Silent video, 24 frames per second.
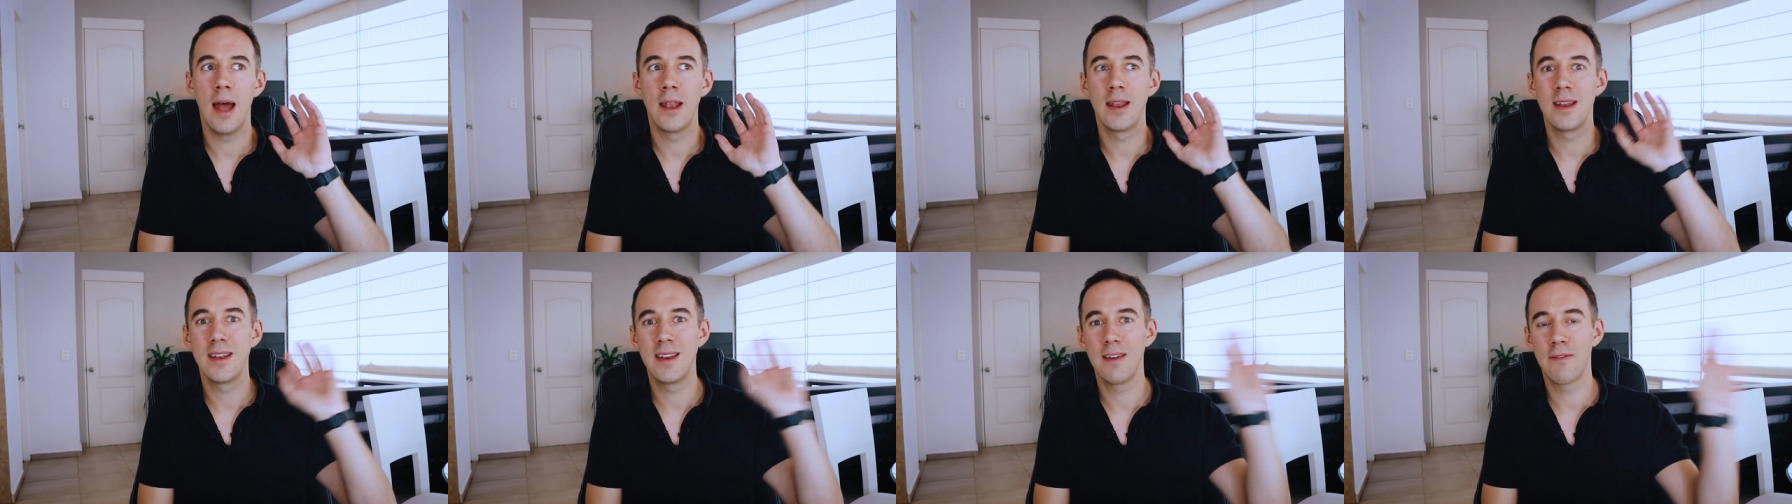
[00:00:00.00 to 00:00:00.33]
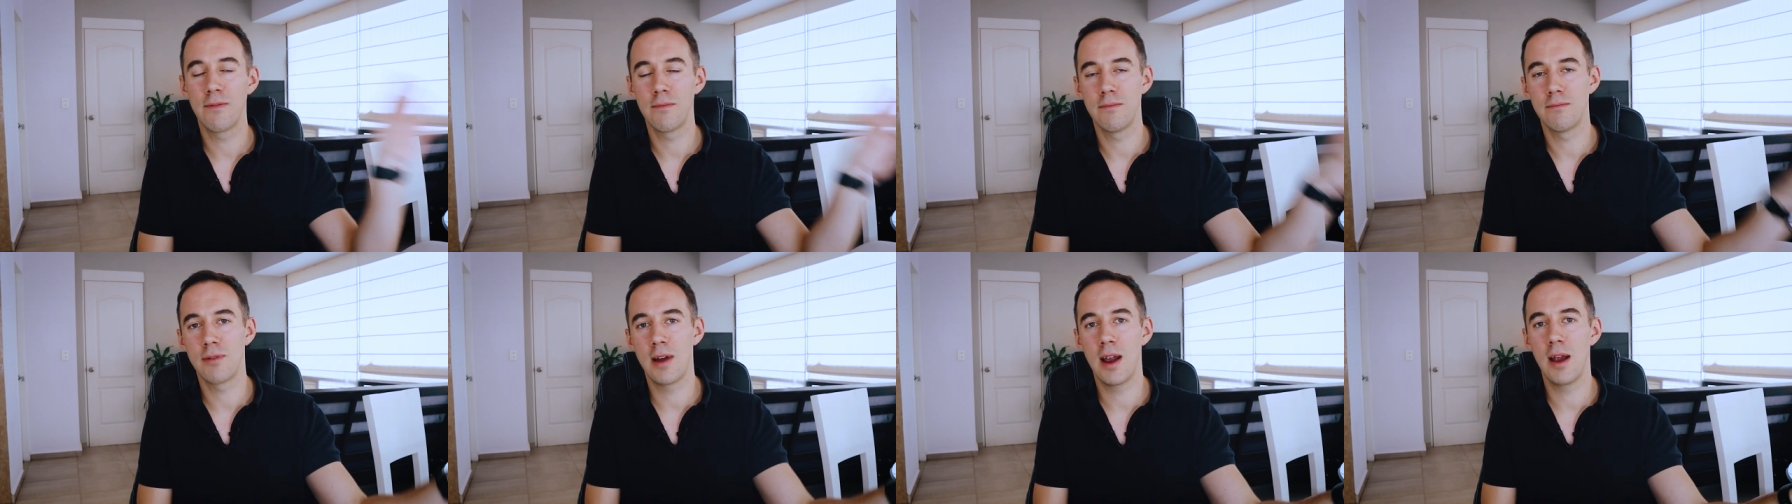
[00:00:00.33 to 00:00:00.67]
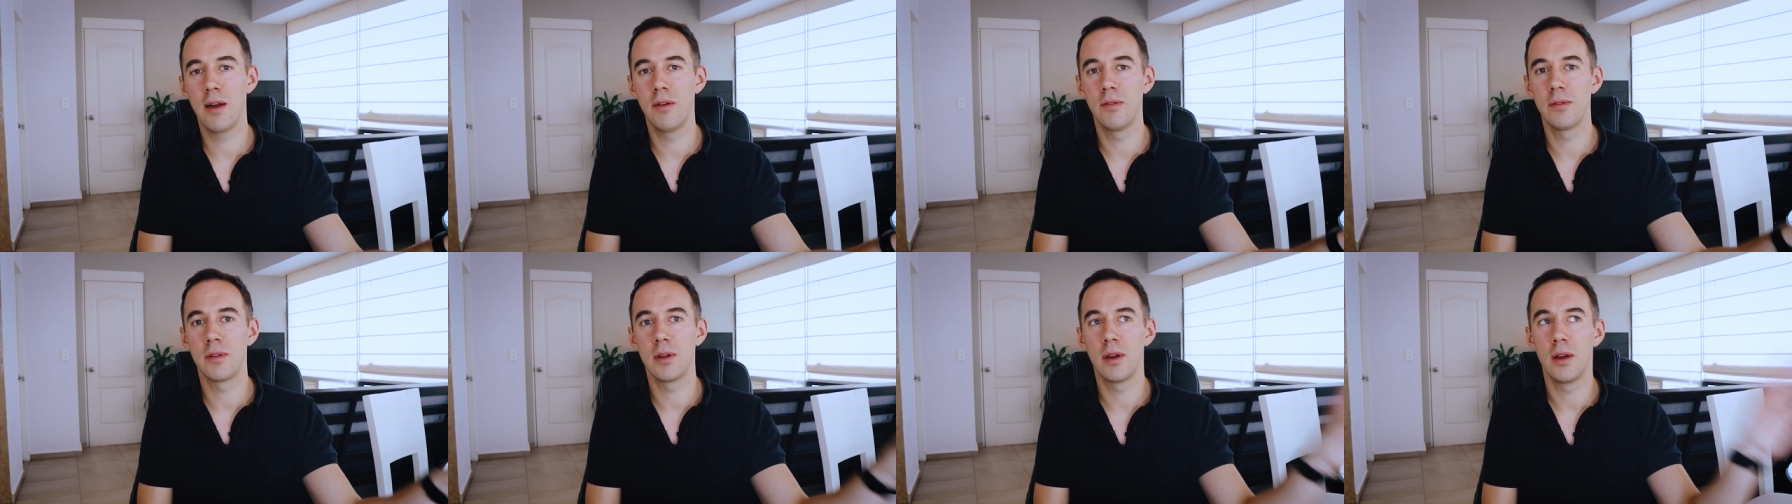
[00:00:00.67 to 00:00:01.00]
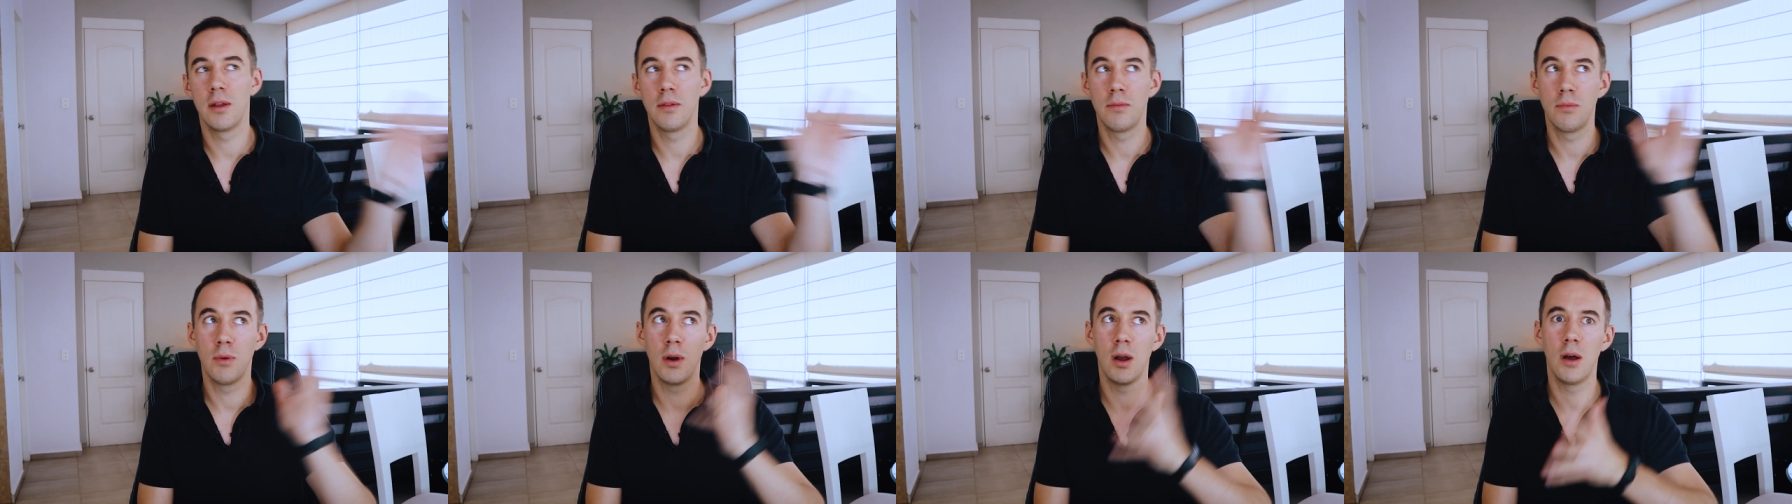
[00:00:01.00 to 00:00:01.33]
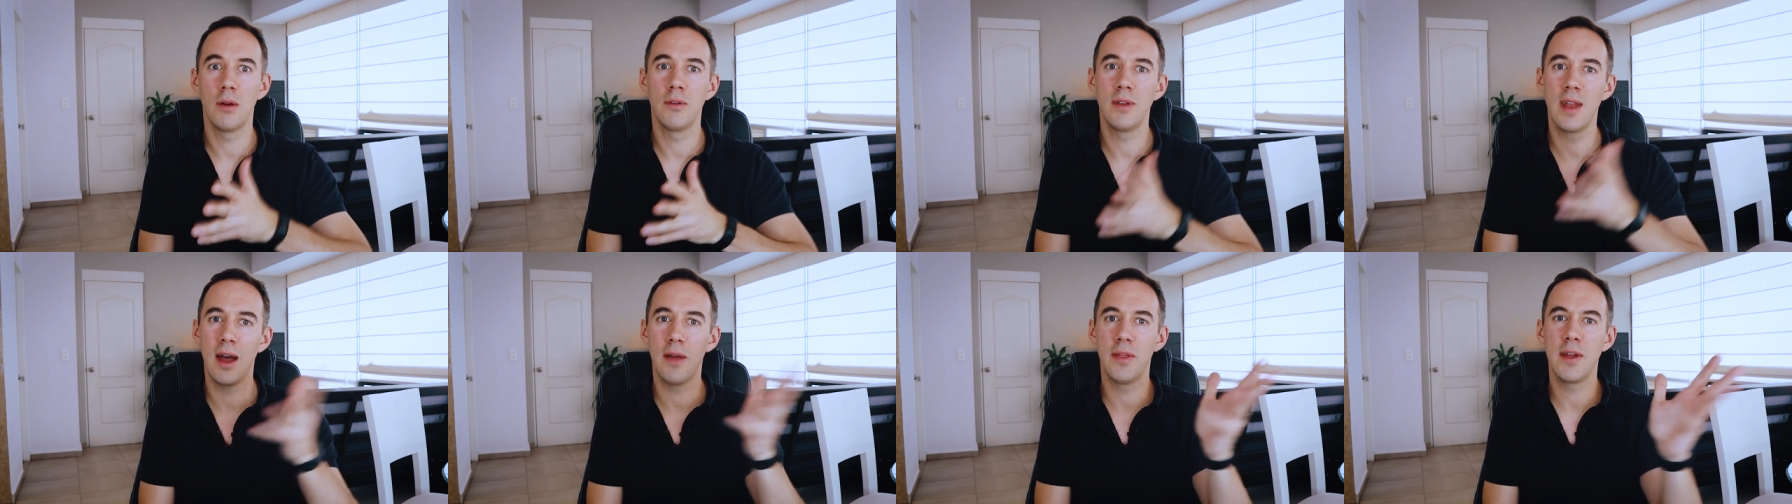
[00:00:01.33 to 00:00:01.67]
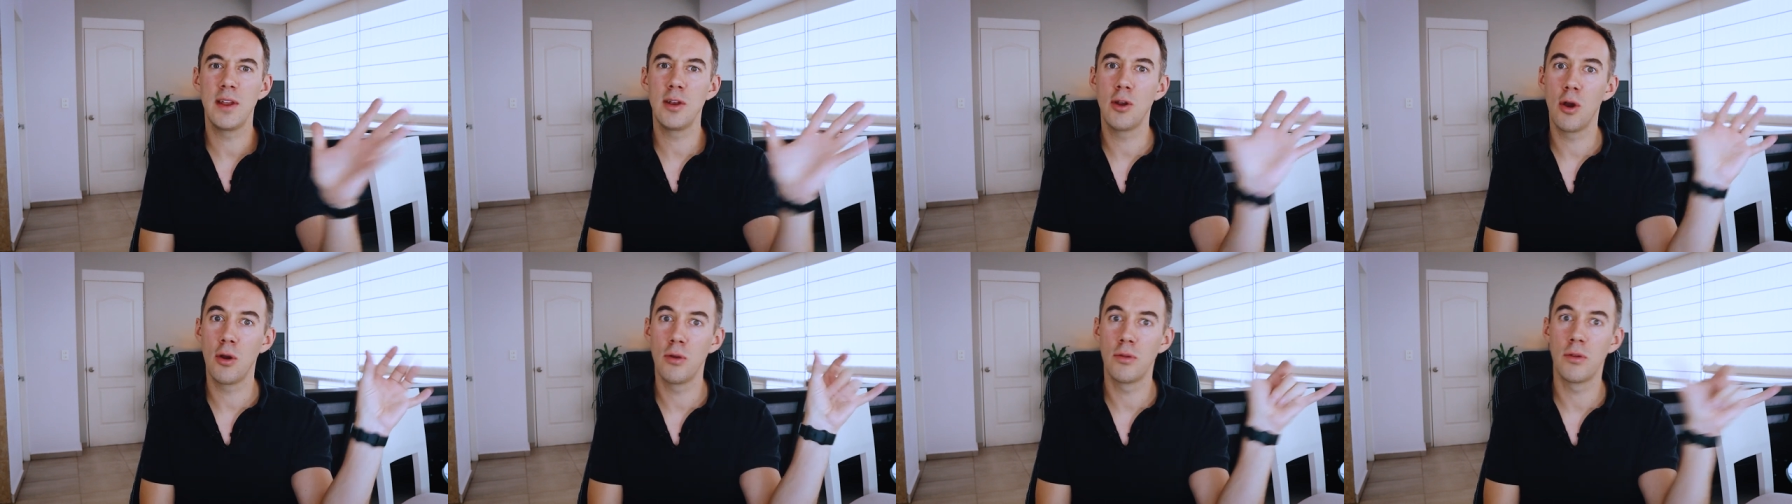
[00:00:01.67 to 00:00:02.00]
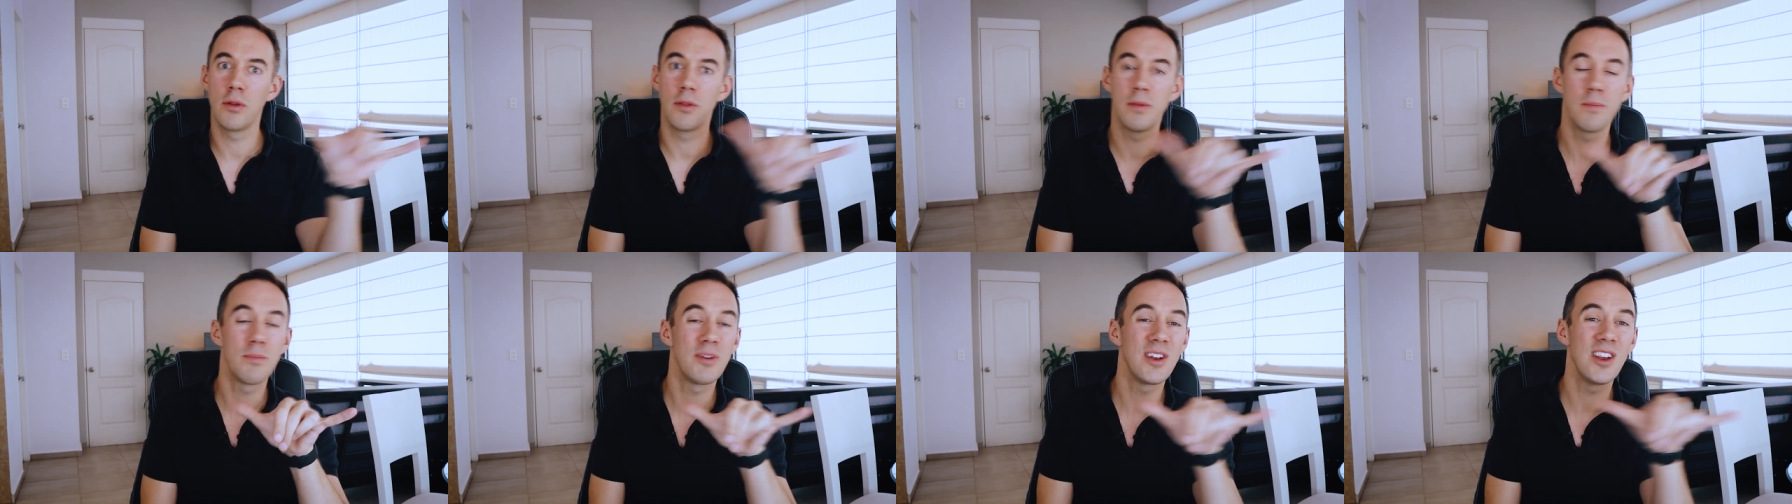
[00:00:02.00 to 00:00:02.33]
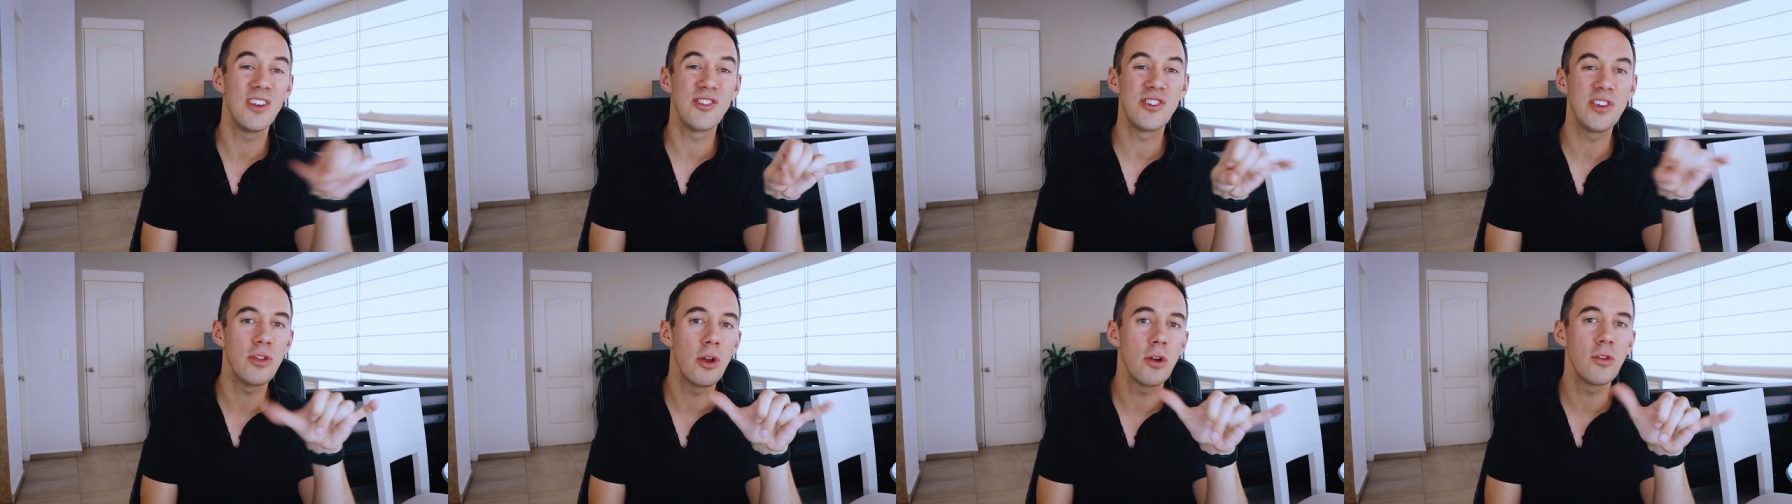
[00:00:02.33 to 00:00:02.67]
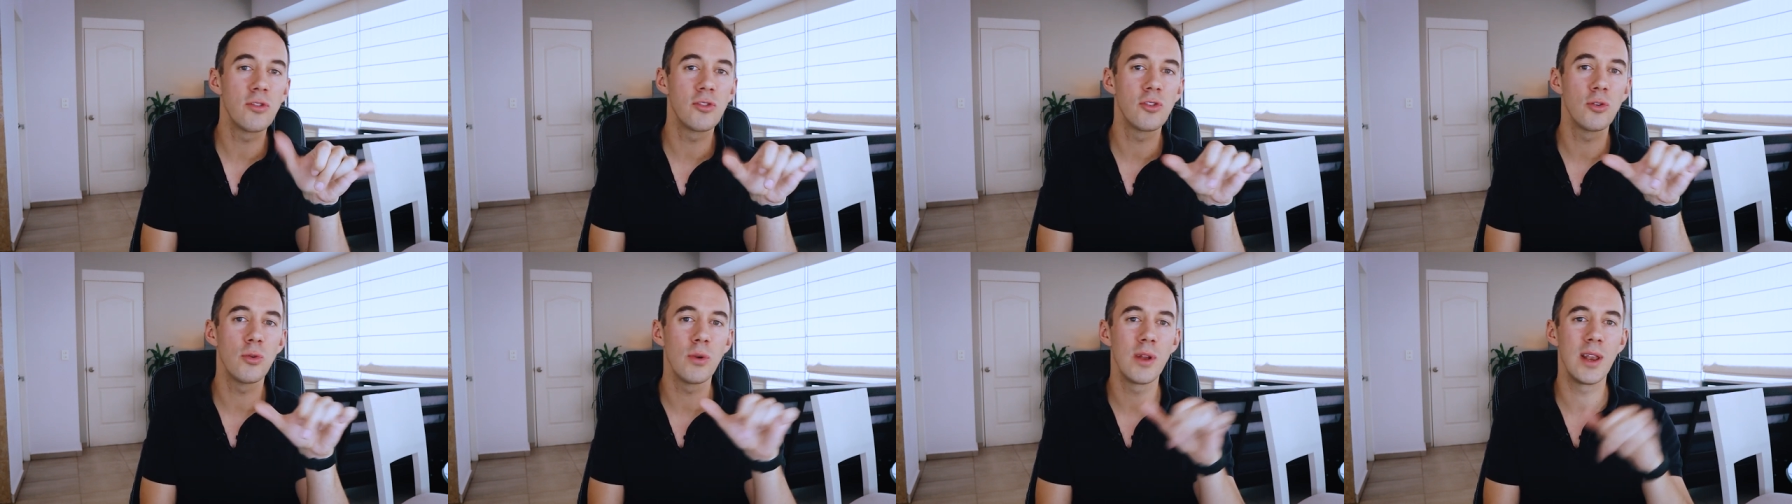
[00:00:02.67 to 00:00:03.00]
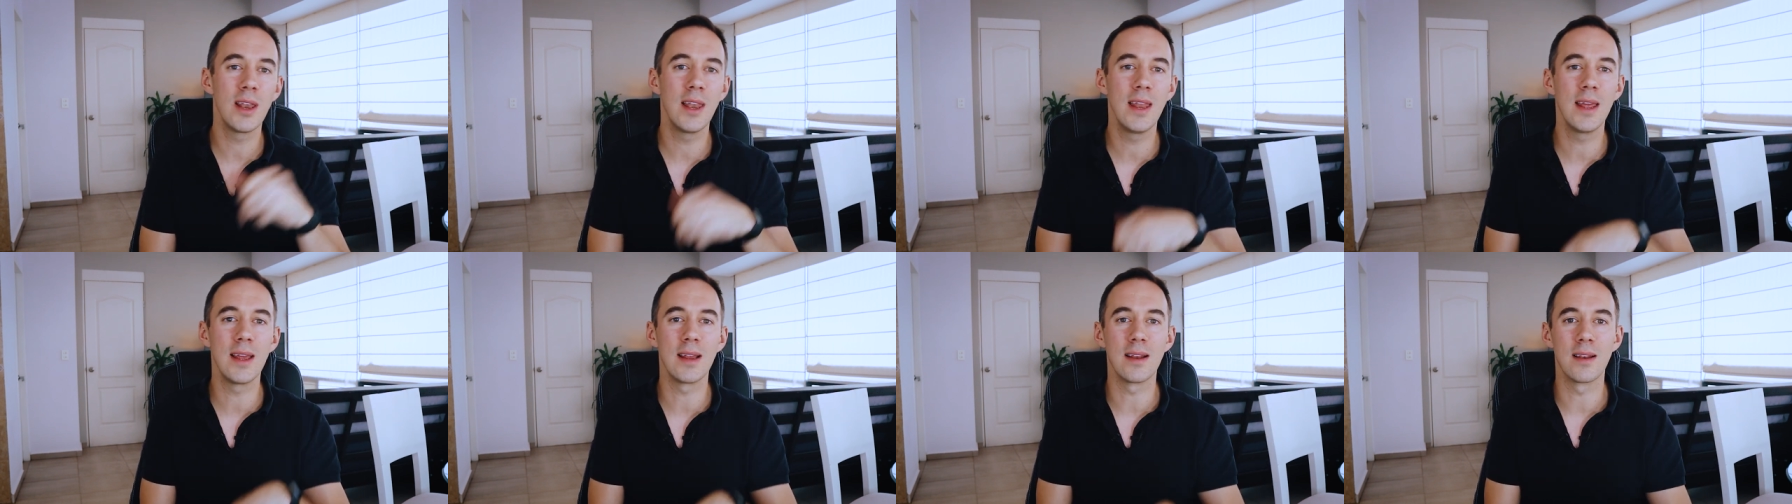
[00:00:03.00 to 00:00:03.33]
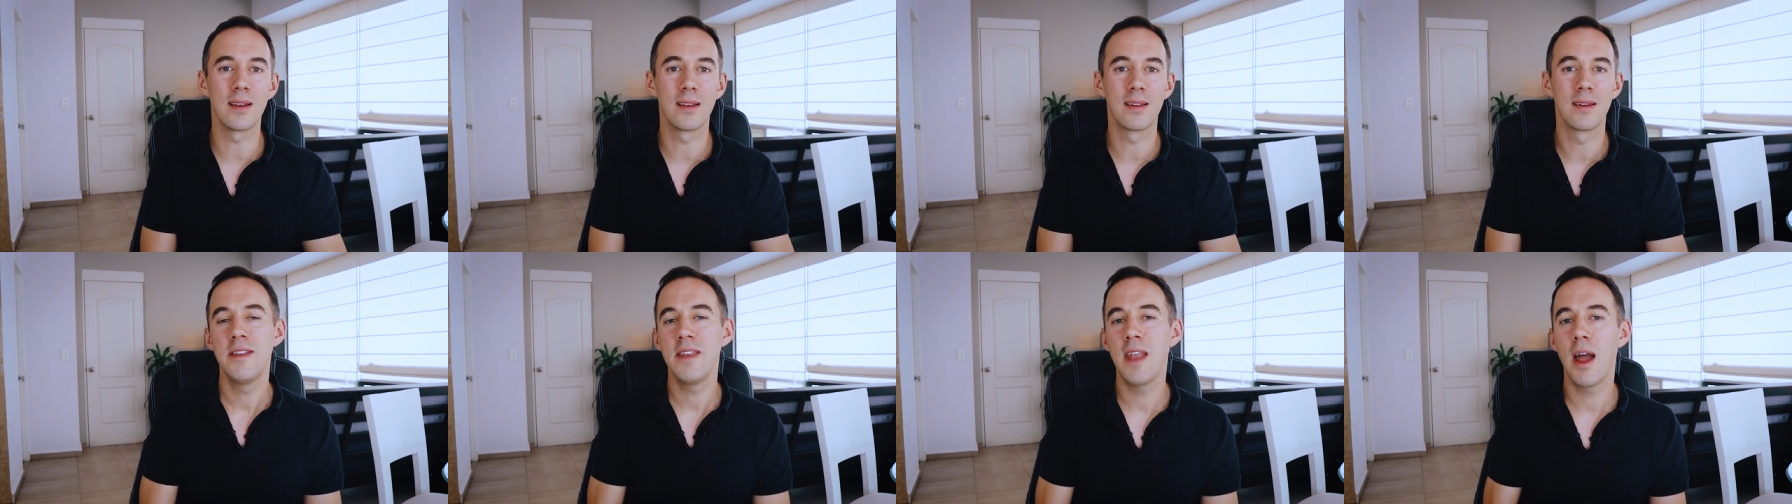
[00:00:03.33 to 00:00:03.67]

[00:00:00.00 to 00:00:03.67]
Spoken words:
and a different browser. Well, now they know that potentially those two are linked.